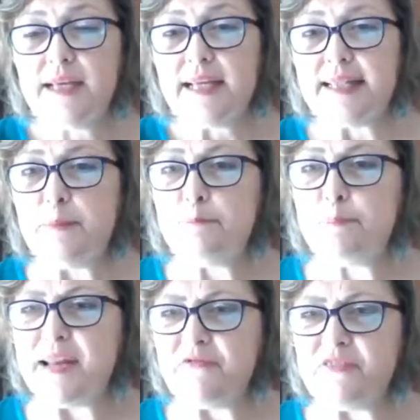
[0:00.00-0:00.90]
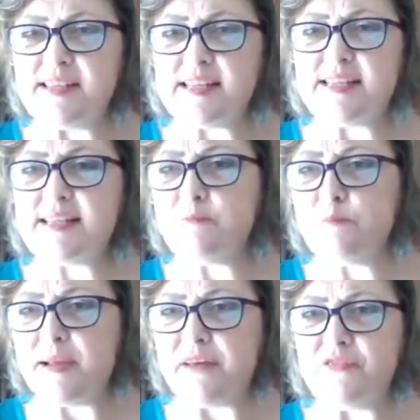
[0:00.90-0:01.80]
Then beneficence
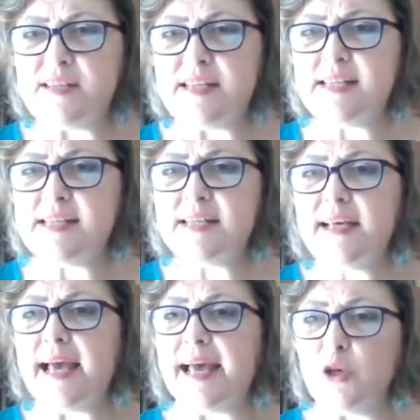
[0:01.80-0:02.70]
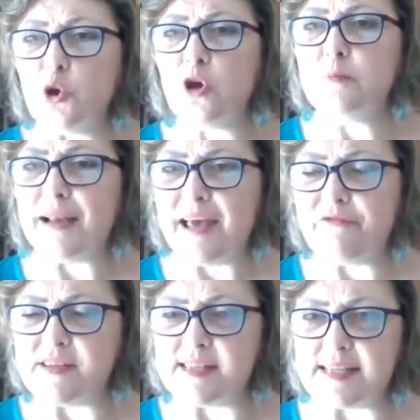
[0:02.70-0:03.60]
and
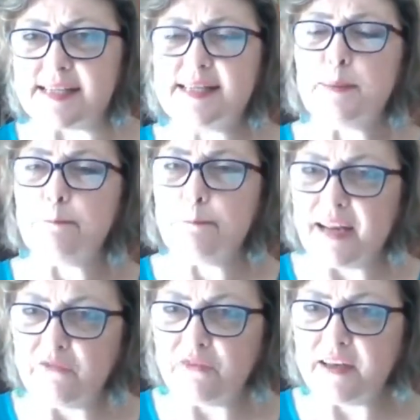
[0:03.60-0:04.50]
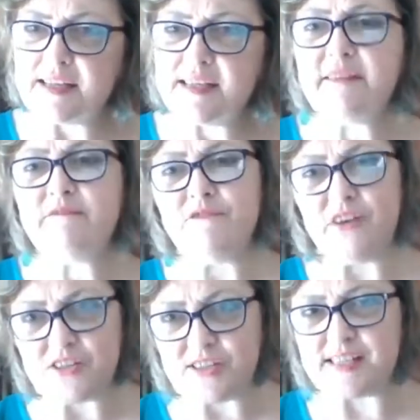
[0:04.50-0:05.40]
non-maleficence, benefit
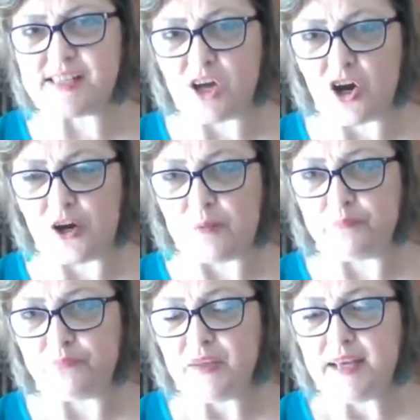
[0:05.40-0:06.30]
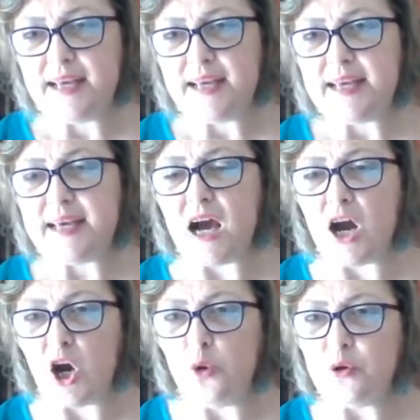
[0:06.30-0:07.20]
versus harm.
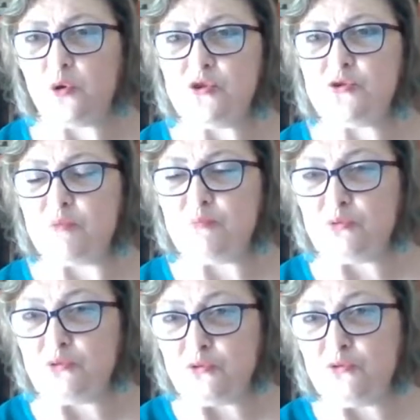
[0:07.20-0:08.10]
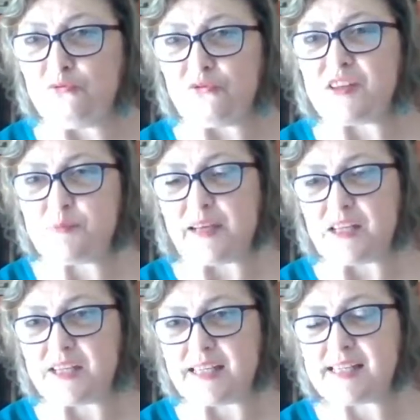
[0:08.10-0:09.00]
Are we going to improve this
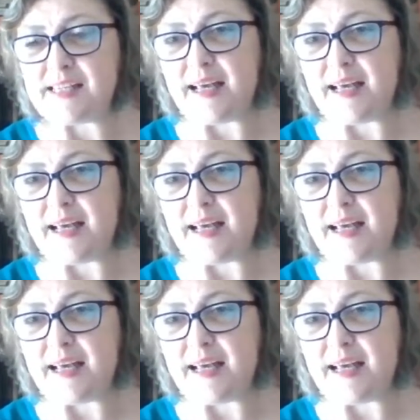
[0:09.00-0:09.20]
patient's